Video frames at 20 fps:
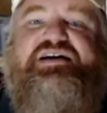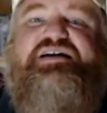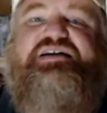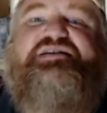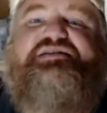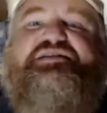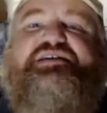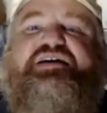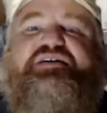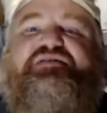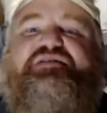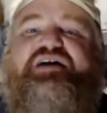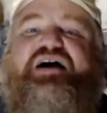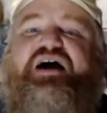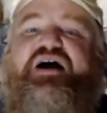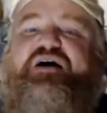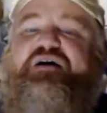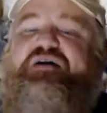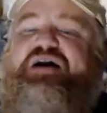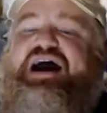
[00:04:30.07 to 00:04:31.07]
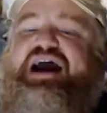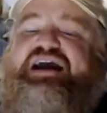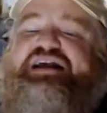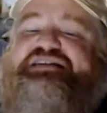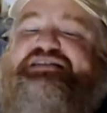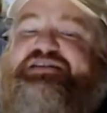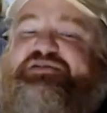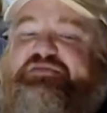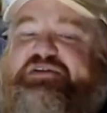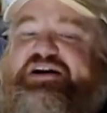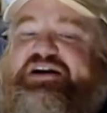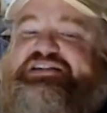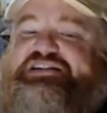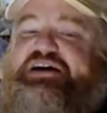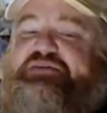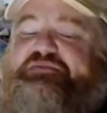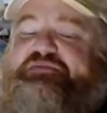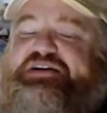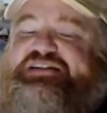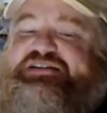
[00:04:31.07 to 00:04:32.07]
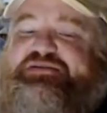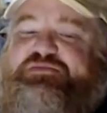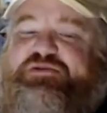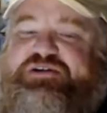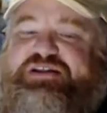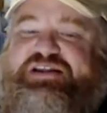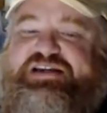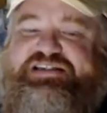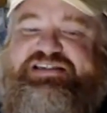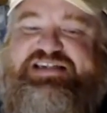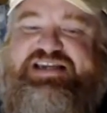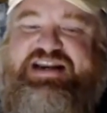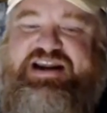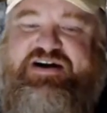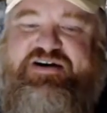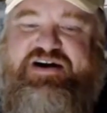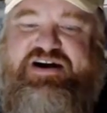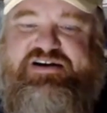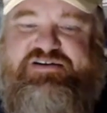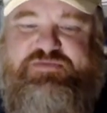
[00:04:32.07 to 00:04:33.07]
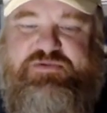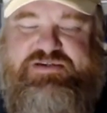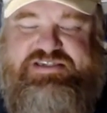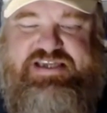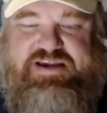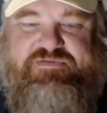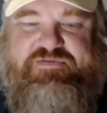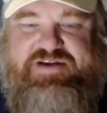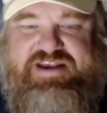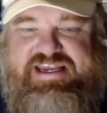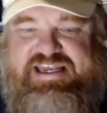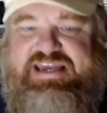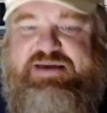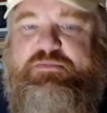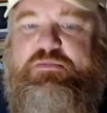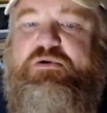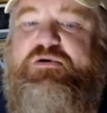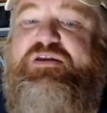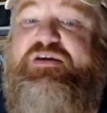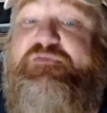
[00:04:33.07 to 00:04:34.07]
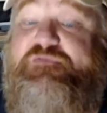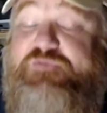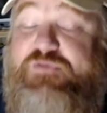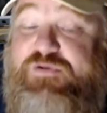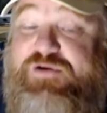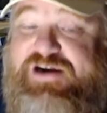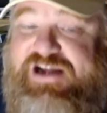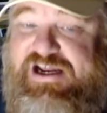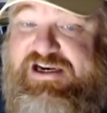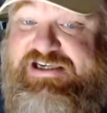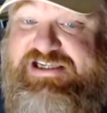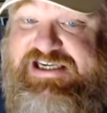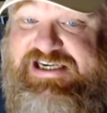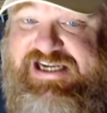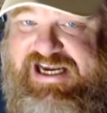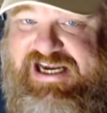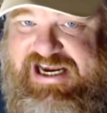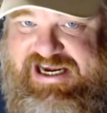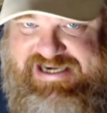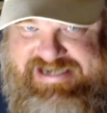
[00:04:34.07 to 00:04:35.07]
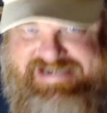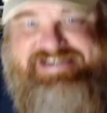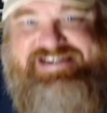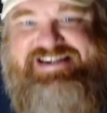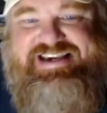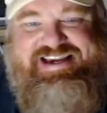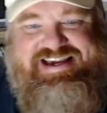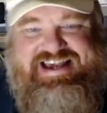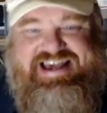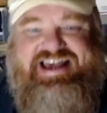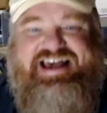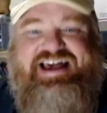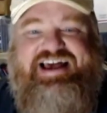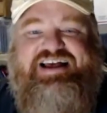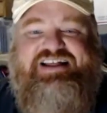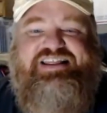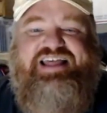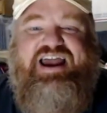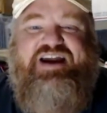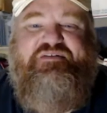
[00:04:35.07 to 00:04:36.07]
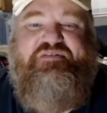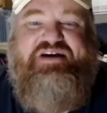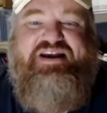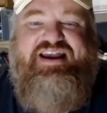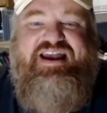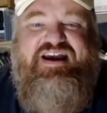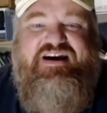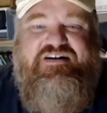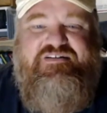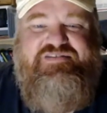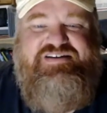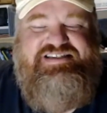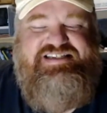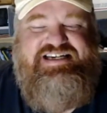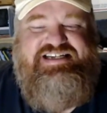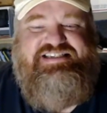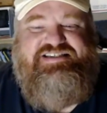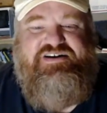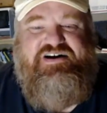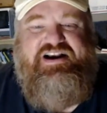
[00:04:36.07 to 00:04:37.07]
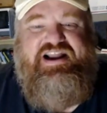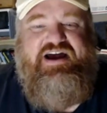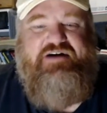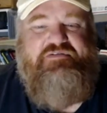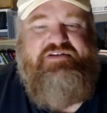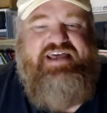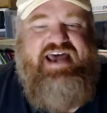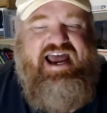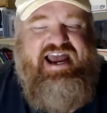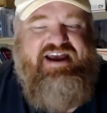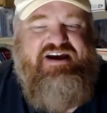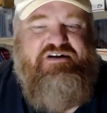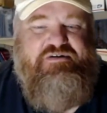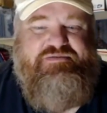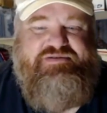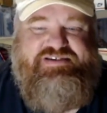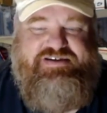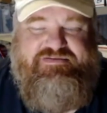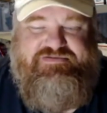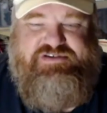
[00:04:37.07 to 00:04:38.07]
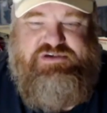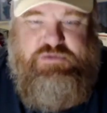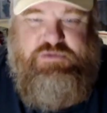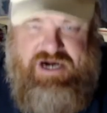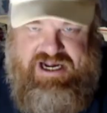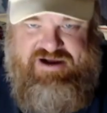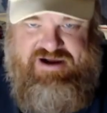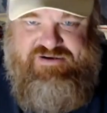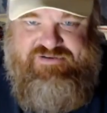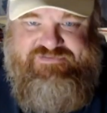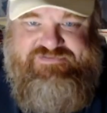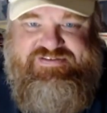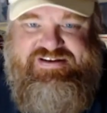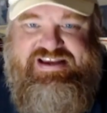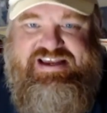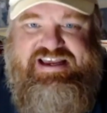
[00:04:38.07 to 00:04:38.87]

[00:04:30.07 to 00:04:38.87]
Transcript: So, all right. So we're going to jump into some more of these scenarios. We'll see if we can get more than 4 done today. Like we originally started out with high hopes of 12,